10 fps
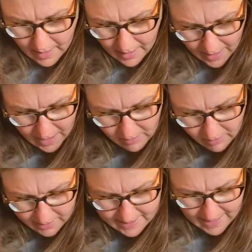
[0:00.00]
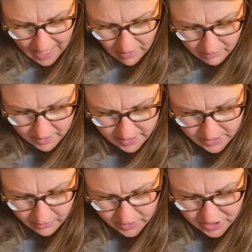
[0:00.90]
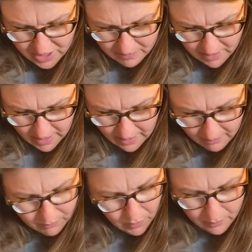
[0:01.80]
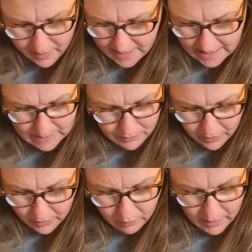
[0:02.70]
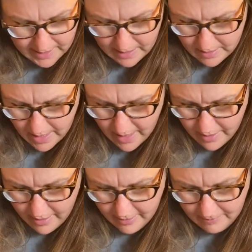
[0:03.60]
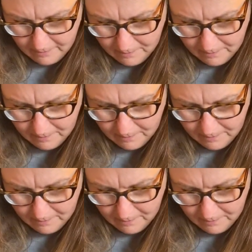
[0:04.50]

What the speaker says: He looked down into a chimney, but Mrs. Bird wasn't there.